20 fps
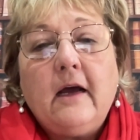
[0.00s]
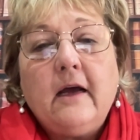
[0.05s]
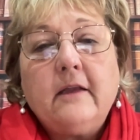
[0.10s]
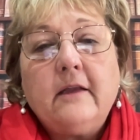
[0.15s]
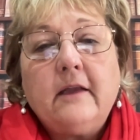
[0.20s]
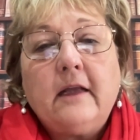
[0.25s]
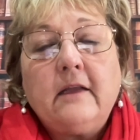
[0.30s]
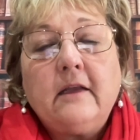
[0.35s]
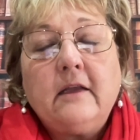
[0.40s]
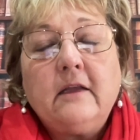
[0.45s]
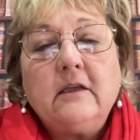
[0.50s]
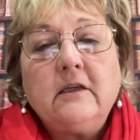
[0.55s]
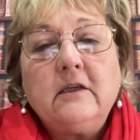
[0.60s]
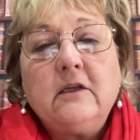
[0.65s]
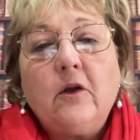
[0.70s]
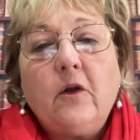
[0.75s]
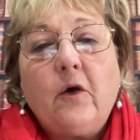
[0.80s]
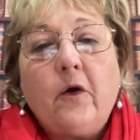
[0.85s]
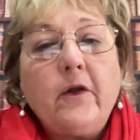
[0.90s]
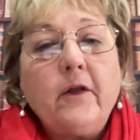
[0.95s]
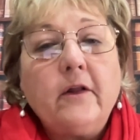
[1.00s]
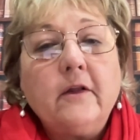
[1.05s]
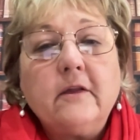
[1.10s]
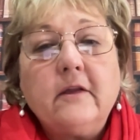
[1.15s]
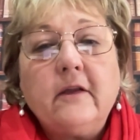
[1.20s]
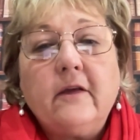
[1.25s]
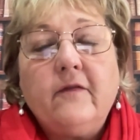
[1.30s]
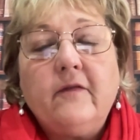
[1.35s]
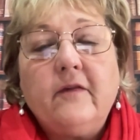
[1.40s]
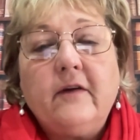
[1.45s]
that it is
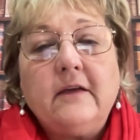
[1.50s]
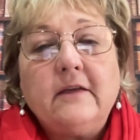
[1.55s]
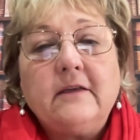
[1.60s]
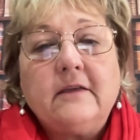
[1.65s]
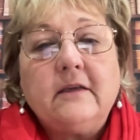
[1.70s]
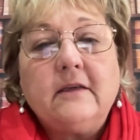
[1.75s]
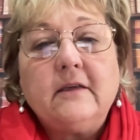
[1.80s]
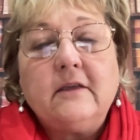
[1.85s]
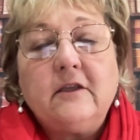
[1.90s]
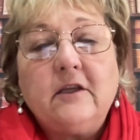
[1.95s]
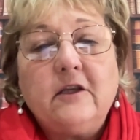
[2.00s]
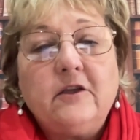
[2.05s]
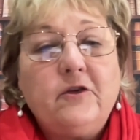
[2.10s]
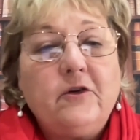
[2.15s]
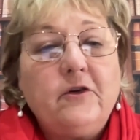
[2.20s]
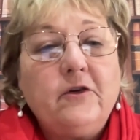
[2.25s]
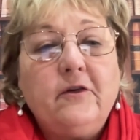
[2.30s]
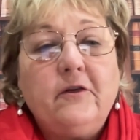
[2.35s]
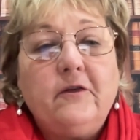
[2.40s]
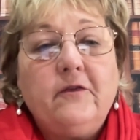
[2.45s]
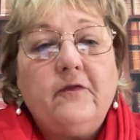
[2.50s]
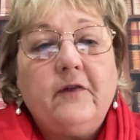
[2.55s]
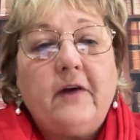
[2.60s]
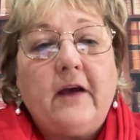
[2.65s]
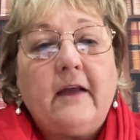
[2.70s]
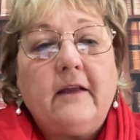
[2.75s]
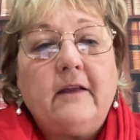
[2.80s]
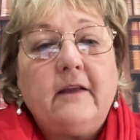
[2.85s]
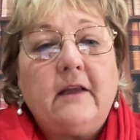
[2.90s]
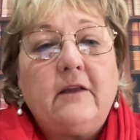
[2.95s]
loyalty versus the truth,
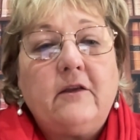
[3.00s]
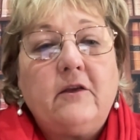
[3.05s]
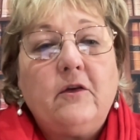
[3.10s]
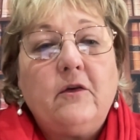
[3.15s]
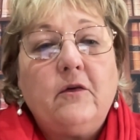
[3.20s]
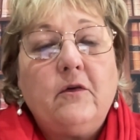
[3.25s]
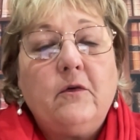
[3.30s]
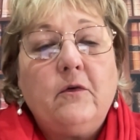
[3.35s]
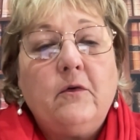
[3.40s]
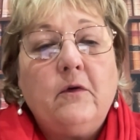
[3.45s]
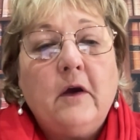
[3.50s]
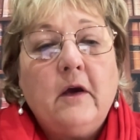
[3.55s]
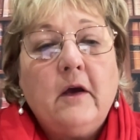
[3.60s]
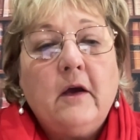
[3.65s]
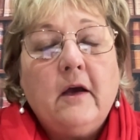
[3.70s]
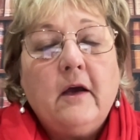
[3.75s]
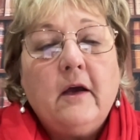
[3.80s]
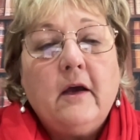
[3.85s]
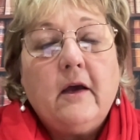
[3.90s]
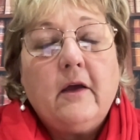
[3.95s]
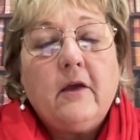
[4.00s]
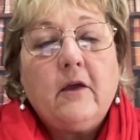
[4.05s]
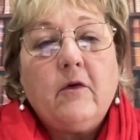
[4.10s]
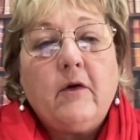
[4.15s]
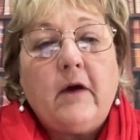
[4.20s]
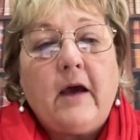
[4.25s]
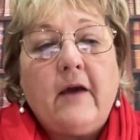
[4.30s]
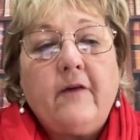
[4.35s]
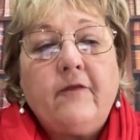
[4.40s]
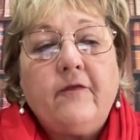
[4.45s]
and that you
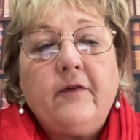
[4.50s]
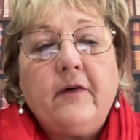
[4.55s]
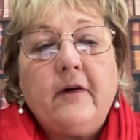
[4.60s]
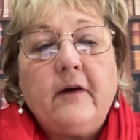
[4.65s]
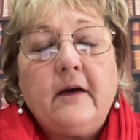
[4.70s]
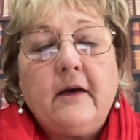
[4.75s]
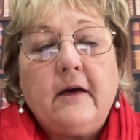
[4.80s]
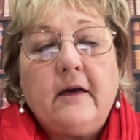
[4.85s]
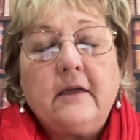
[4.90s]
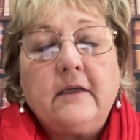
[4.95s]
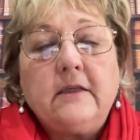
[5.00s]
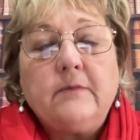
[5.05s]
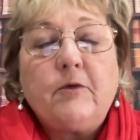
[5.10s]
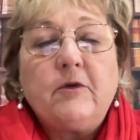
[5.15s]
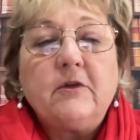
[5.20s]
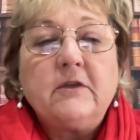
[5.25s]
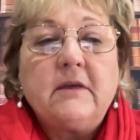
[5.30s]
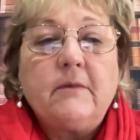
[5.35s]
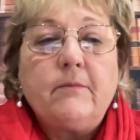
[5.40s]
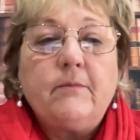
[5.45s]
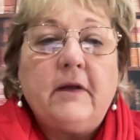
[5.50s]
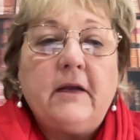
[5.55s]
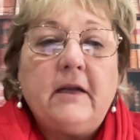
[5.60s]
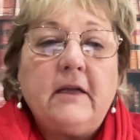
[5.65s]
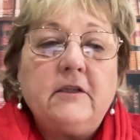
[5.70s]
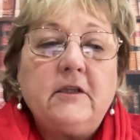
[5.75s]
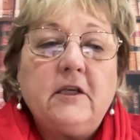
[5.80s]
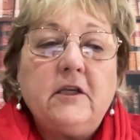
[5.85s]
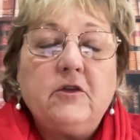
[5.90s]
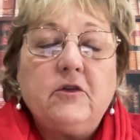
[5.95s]
have a
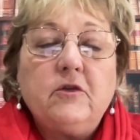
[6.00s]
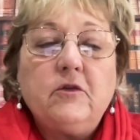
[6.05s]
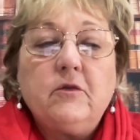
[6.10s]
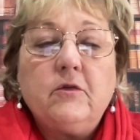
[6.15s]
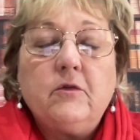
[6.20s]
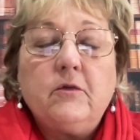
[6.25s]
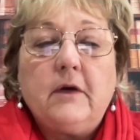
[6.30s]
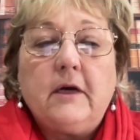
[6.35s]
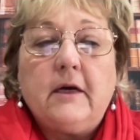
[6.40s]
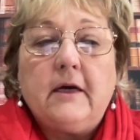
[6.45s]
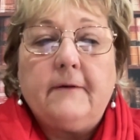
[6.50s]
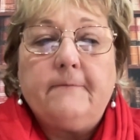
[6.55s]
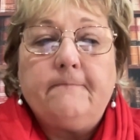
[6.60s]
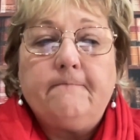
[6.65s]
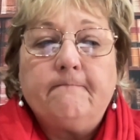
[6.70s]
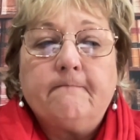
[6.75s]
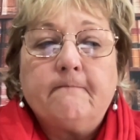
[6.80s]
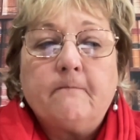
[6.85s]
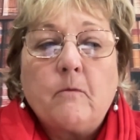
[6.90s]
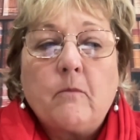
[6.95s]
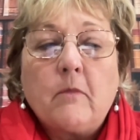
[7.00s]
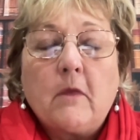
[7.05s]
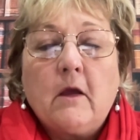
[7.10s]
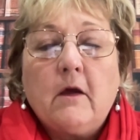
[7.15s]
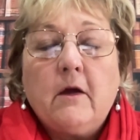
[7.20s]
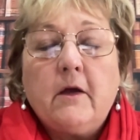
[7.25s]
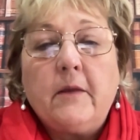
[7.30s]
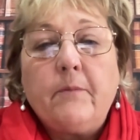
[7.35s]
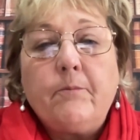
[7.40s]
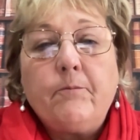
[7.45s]
responsibility to
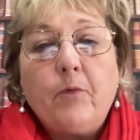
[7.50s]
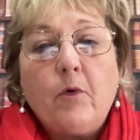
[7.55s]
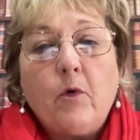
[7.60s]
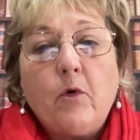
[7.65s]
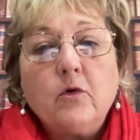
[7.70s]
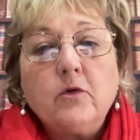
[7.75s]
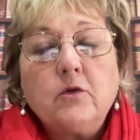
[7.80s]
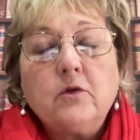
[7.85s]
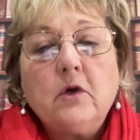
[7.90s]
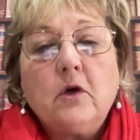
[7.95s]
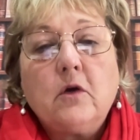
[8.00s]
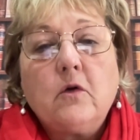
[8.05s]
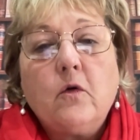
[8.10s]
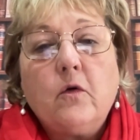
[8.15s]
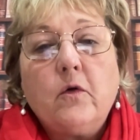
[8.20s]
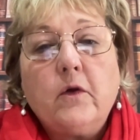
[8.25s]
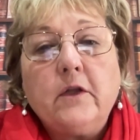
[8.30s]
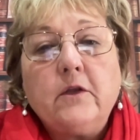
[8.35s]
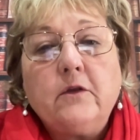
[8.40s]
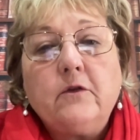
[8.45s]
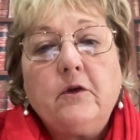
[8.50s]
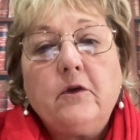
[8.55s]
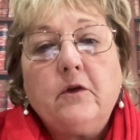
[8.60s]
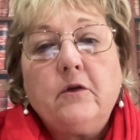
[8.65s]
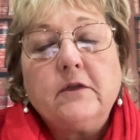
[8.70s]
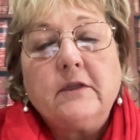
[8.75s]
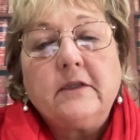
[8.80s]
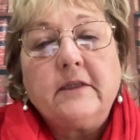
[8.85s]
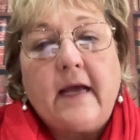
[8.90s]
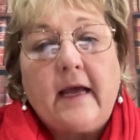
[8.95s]
report according to your
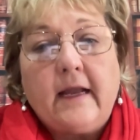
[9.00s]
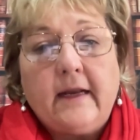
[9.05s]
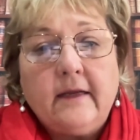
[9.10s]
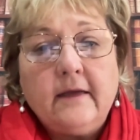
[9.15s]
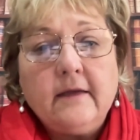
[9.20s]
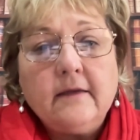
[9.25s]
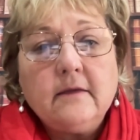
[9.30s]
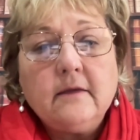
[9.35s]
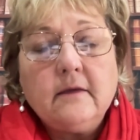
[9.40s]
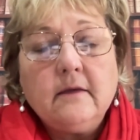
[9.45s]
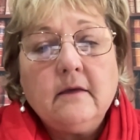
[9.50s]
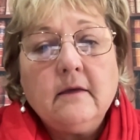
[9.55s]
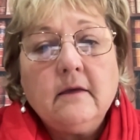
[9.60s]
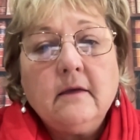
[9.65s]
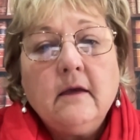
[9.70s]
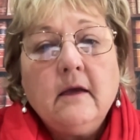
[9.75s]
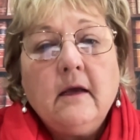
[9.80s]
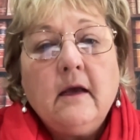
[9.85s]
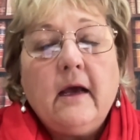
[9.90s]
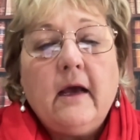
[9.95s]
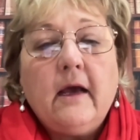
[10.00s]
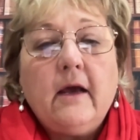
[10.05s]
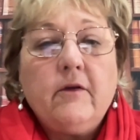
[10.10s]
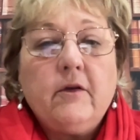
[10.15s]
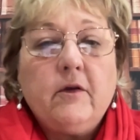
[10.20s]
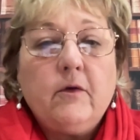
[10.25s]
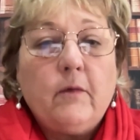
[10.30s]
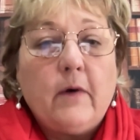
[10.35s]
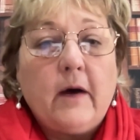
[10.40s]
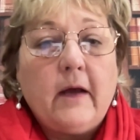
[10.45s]
standards on
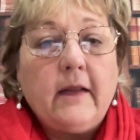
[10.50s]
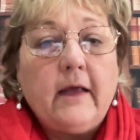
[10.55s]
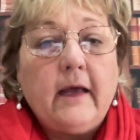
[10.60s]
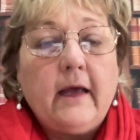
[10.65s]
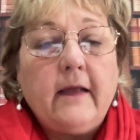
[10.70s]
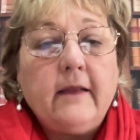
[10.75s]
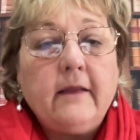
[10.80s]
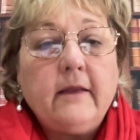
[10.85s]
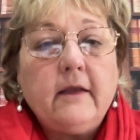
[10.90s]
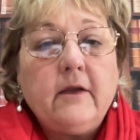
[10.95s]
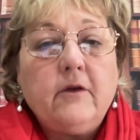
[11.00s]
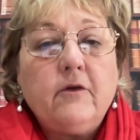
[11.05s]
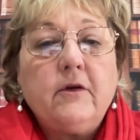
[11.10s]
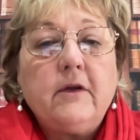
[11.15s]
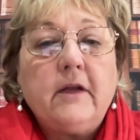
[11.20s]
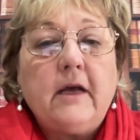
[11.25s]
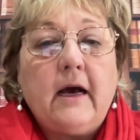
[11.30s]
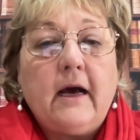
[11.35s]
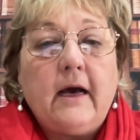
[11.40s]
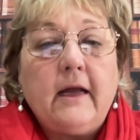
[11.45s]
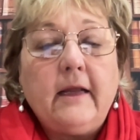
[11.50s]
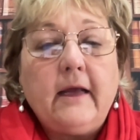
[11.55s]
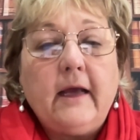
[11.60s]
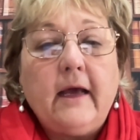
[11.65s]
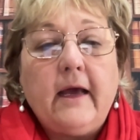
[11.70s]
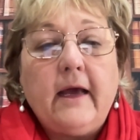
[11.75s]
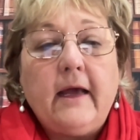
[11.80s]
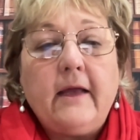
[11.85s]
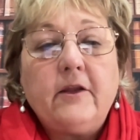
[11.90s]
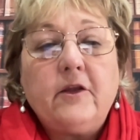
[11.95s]
the one hand, and on the other
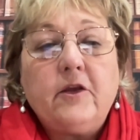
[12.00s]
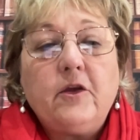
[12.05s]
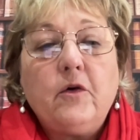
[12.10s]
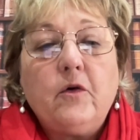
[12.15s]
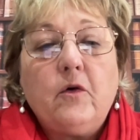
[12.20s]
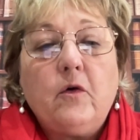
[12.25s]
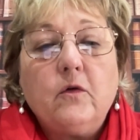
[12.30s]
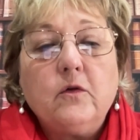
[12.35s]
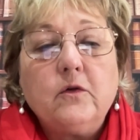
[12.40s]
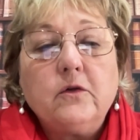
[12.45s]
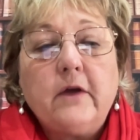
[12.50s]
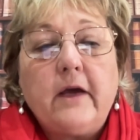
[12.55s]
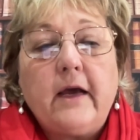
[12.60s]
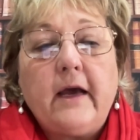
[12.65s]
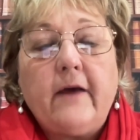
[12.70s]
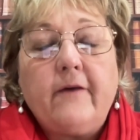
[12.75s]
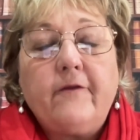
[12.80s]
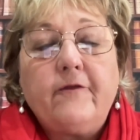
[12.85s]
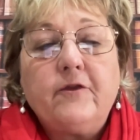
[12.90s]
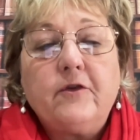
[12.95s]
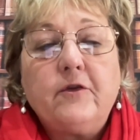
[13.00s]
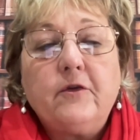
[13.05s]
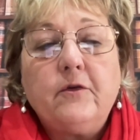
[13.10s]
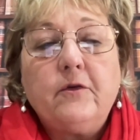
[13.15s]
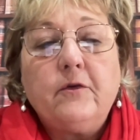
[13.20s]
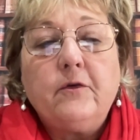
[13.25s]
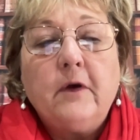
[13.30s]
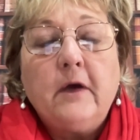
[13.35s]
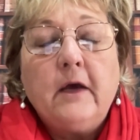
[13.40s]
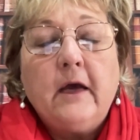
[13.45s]
hand, you also have
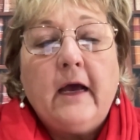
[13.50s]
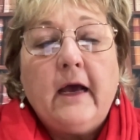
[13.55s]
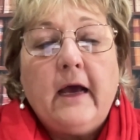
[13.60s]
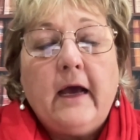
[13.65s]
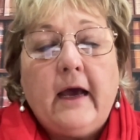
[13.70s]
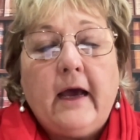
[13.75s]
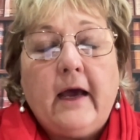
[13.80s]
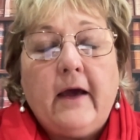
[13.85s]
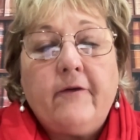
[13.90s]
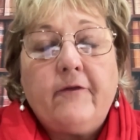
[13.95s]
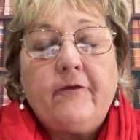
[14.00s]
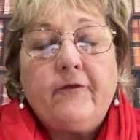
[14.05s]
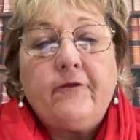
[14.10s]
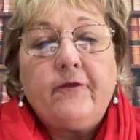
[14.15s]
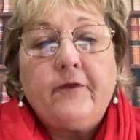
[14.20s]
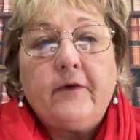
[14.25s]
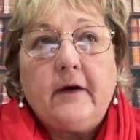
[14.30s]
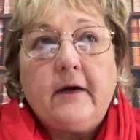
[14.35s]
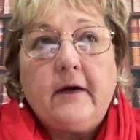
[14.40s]
to have